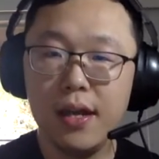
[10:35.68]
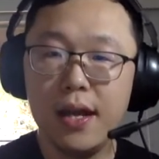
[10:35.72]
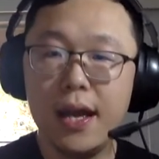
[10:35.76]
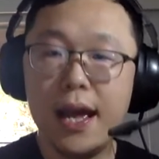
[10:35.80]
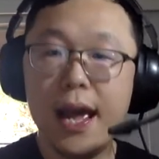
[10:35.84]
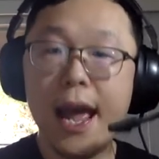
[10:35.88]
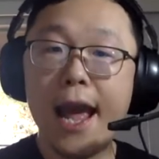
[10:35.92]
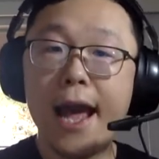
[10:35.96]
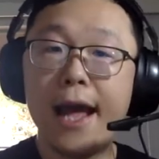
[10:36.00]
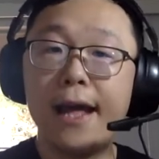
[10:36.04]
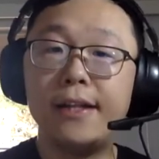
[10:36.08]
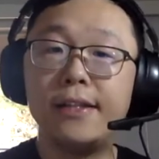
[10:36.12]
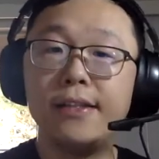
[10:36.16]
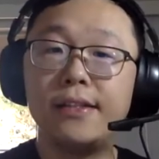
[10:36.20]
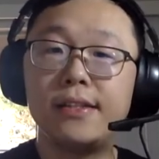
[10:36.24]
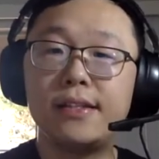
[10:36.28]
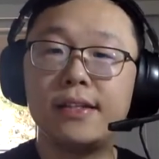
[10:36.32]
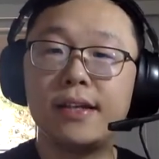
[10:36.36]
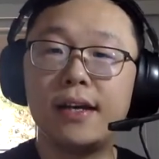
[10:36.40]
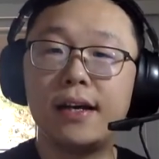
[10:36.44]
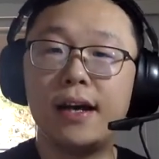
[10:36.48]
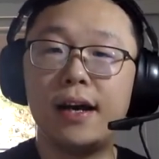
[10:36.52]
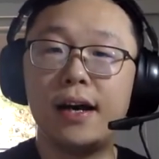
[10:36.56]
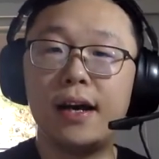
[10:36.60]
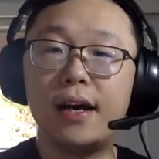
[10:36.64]
And
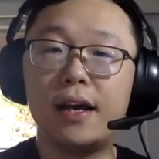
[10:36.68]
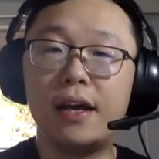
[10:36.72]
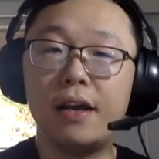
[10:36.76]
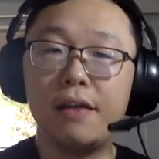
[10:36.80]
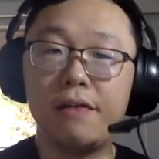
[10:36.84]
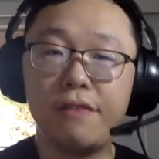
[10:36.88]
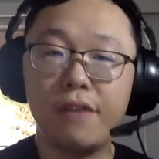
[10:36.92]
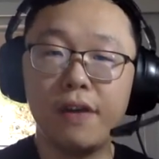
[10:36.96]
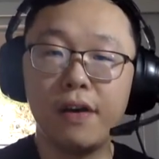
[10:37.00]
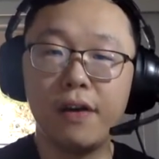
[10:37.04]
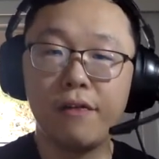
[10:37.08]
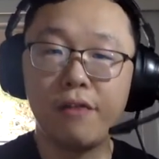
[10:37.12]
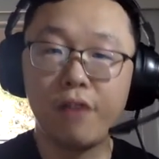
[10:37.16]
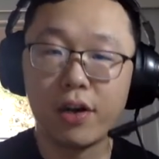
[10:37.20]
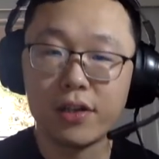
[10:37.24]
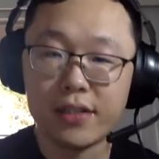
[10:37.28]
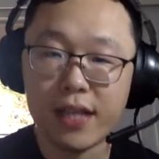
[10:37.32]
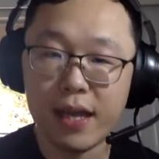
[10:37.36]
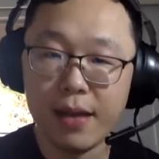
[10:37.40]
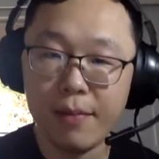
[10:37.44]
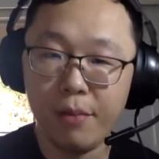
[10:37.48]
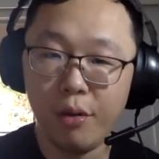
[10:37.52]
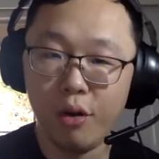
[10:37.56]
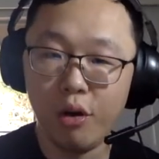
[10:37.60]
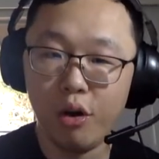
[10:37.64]
if, for
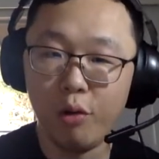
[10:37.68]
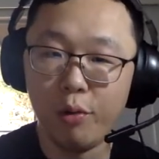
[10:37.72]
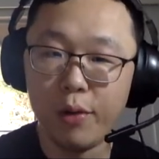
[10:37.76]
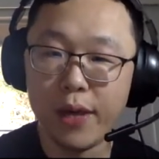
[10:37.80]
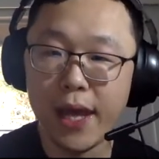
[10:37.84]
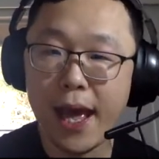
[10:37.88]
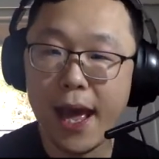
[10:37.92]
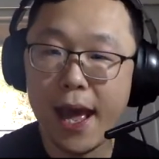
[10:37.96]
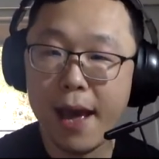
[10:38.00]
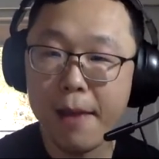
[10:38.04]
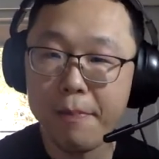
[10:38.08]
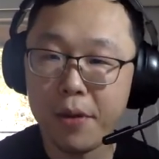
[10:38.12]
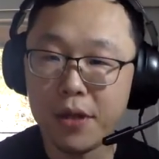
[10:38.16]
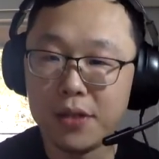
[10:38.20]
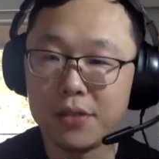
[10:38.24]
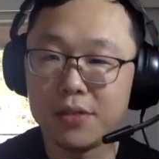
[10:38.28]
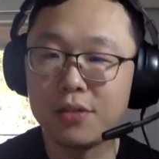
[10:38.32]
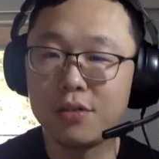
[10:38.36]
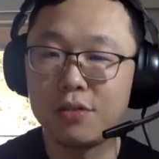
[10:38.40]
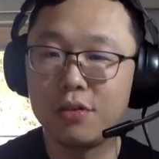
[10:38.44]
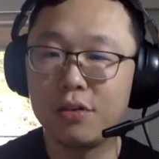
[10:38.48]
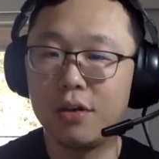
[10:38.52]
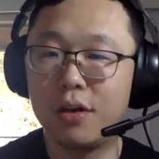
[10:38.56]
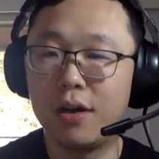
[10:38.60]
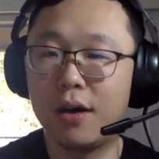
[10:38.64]
example, we happens
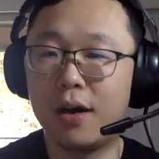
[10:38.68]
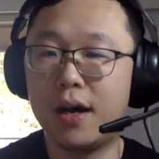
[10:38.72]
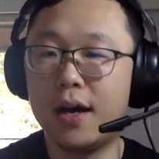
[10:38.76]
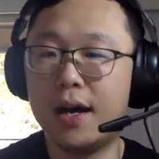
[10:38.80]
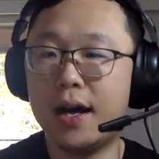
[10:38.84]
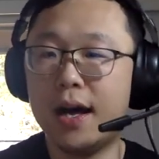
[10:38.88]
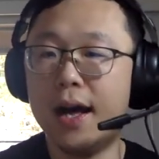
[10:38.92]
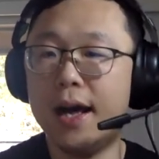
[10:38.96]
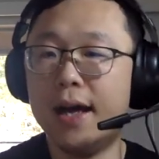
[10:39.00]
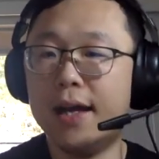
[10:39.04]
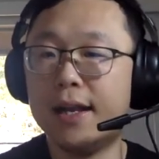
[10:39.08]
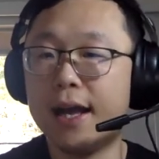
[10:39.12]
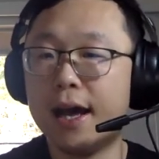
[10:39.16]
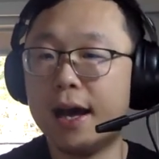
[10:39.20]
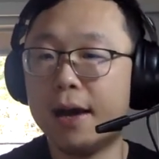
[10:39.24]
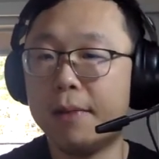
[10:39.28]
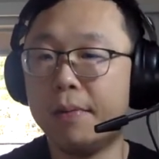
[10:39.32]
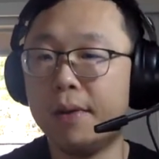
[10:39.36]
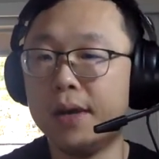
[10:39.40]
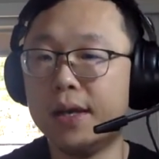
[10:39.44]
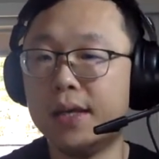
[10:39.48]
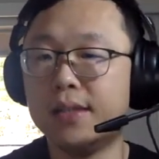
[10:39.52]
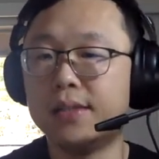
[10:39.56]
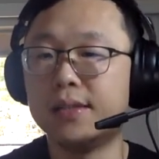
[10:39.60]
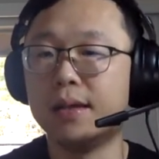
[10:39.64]
to end up
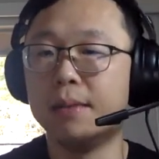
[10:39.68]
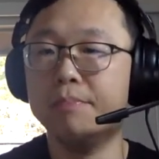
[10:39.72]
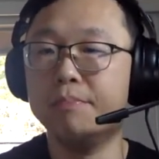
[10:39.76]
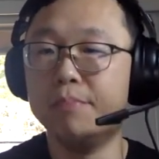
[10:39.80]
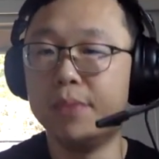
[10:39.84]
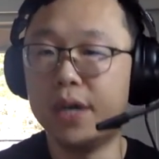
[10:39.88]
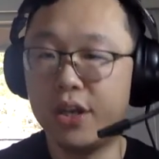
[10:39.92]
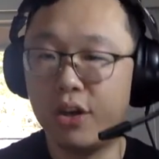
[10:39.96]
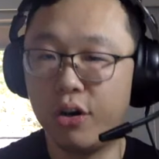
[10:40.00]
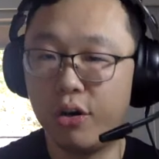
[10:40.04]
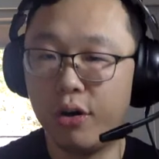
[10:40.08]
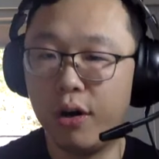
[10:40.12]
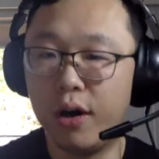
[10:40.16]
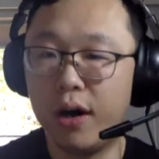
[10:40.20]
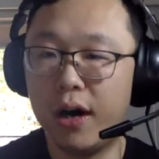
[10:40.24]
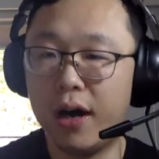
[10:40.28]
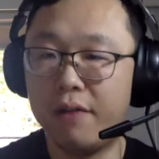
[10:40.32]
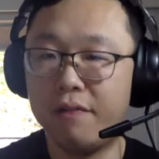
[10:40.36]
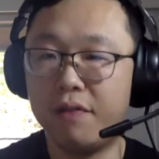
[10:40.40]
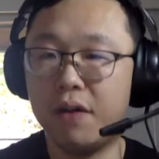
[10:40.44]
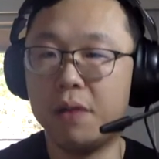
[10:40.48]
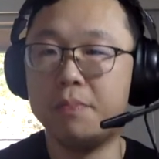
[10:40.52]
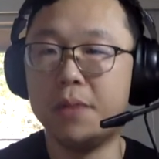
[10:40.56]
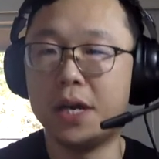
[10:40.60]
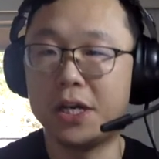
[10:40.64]
in the middle
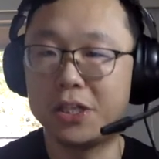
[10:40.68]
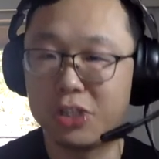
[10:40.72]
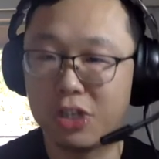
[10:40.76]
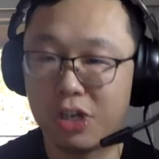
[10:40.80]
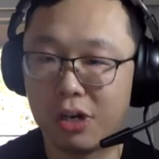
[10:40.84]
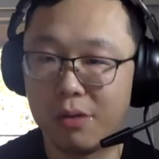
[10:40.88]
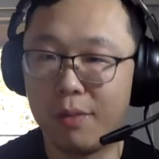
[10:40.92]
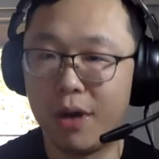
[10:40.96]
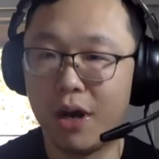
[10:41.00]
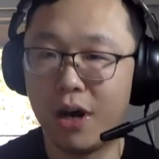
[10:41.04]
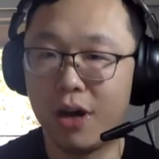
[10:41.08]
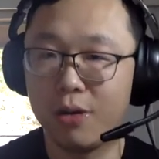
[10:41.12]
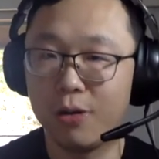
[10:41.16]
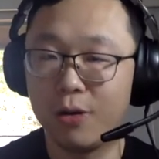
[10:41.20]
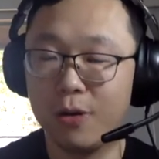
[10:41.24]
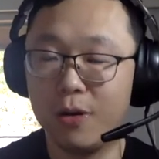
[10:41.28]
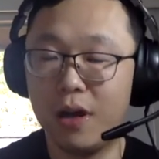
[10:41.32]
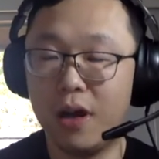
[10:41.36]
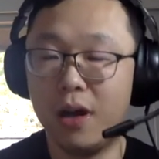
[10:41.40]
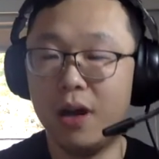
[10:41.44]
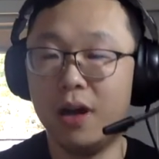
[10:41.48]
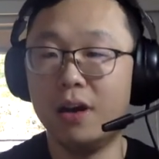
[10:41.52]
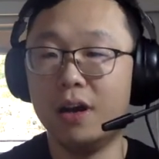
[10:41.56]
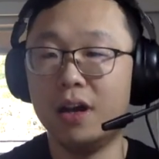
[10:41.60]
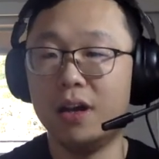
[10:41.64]
of a mixture model,
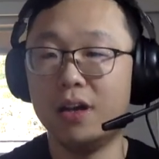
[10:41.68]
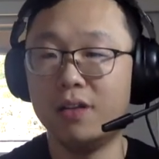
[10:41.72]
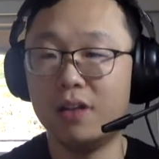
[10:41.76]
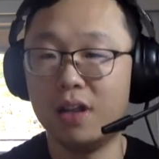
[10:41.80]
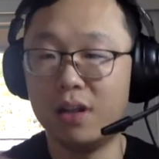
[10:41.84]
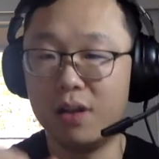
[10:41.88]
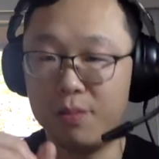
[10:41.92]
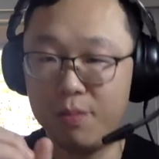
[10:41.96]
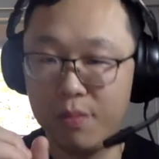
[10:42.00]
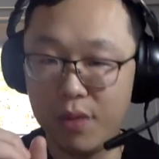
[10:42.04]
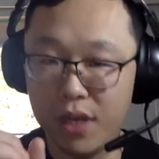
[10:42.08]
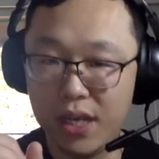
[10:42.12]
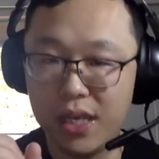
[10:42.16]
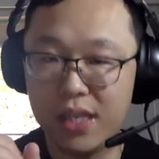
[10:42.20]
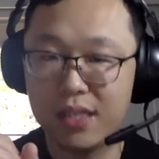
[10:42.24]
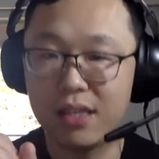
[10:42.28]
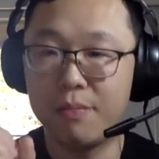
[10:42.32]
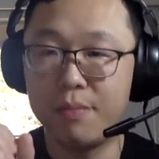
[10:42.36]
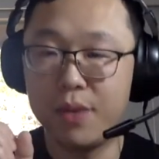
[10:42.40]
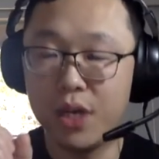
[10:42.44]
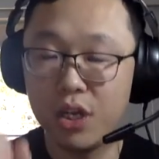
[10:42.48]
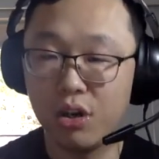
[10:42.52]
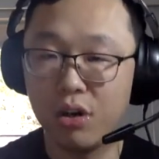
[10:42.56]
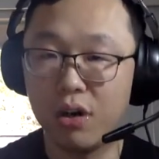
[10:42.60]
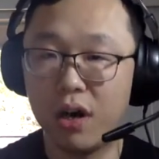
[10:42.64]
in the
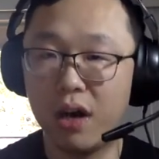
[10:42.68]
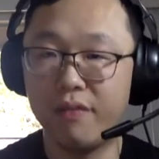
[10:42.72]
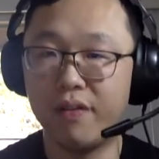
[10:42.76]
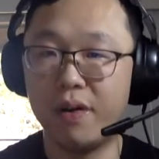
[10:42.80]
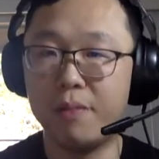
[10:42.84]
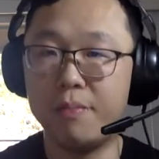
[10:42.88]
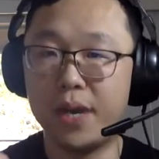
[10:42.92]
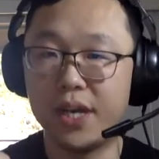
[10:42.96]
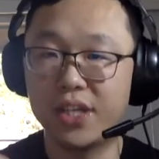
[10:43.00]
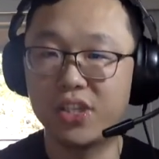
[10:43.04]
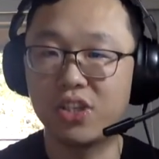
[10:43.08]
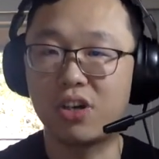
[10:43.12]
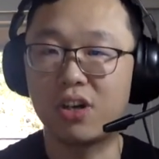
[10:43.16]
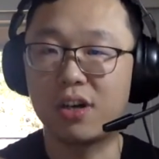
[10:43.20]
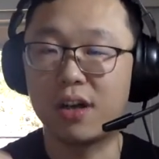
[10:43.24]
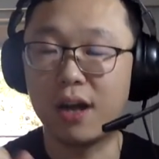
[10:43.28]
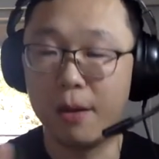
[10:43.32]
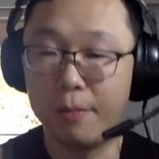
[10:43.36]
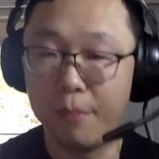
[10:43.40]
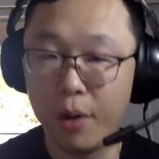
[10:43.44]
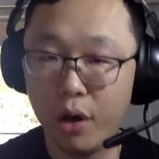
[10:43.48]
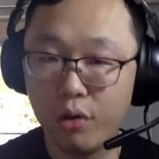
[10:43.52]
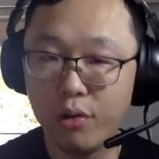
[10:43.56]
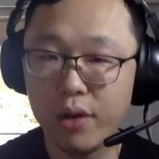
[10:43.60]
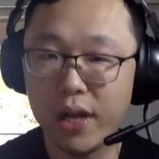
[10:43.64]
middle of a mixture
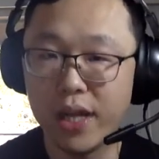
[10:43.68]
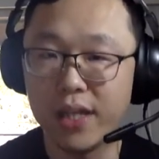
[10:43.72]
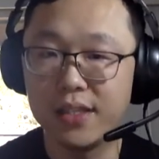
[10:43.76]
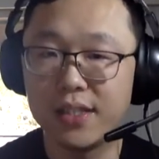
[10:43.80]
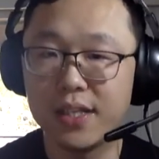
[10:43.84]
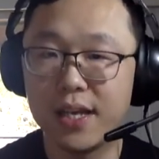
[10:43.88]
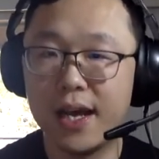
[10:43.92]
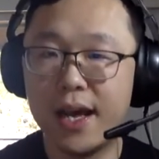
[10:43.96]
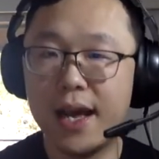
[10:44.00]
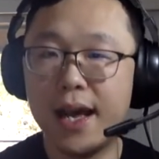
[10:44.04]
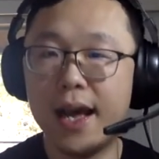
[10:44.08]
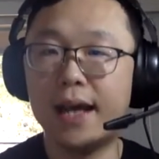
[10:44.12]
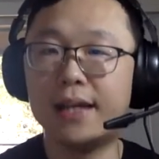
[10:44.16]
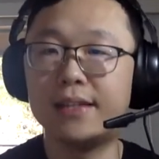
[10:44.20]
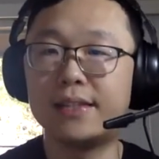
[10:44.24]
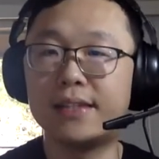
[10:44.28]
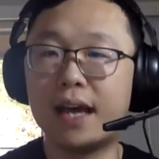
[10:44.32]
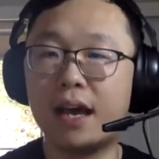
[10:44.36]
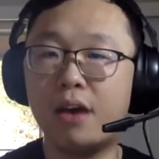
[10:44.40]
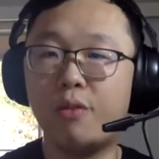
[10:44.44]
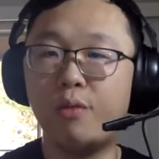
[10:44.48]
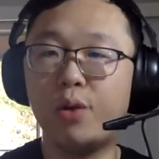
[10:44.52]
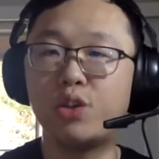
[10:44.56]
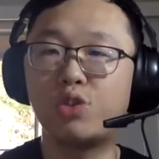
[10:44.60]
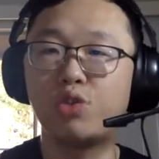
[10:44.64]
component, and
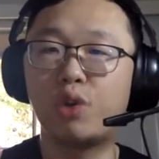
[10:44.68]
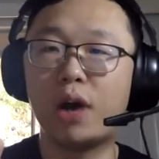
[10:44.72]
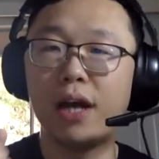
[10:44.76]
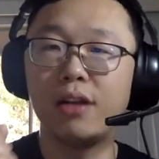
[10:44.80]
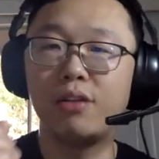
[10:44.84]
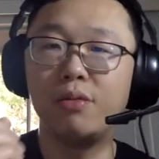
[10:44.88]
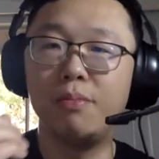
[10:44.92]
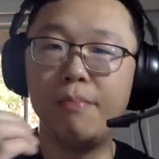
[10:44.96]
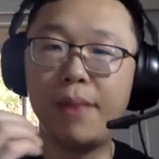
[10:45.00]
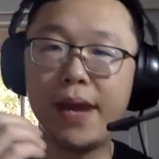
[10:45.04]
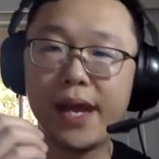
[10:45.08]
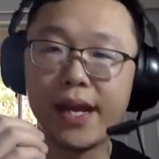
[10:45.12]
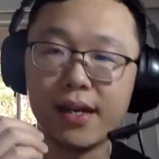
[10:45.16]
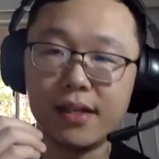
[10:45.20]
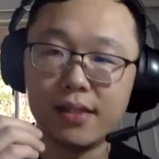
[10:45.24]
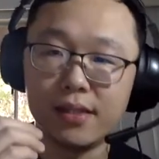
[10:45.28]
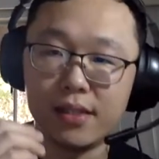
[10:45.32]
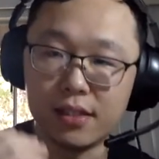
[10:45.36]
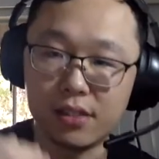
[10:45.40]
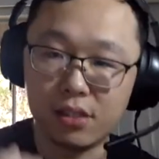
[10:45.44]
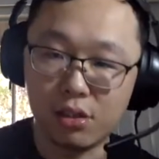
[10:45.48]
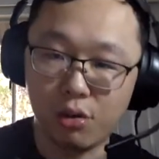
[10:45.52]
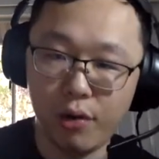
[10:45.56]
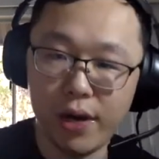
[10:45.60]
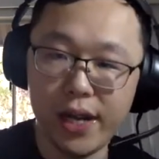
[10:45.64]
then we try to make a
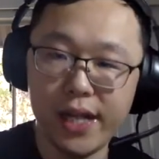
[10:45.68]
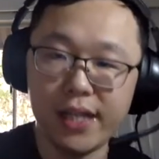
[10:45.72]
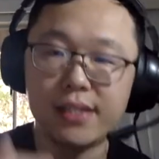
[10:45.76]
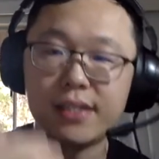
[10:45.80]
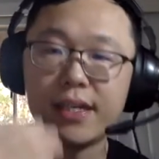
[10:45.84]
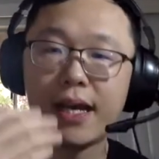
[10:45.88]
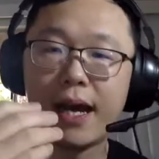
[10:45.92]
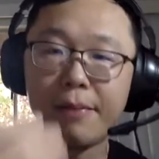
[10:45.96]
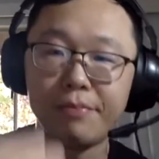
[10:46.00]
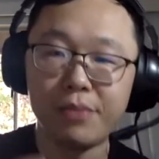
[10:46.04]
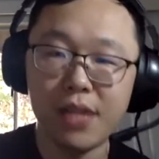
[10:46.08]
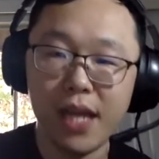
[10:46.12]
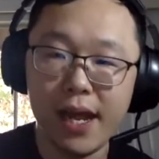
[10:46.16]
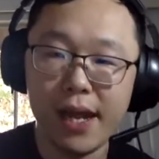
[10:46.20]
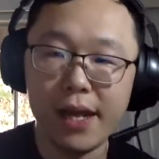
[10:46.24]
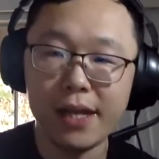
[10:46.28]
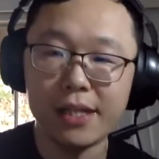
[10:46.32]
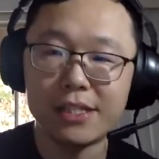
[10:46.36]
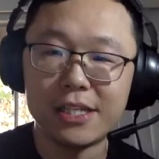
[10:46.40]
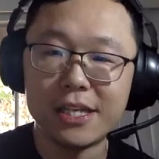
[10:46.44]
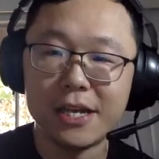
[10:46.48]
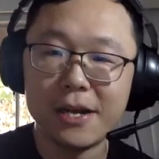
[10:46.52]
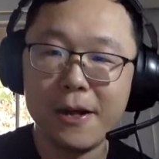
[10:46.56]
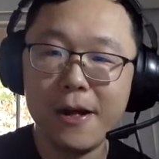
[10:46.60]
discrete update,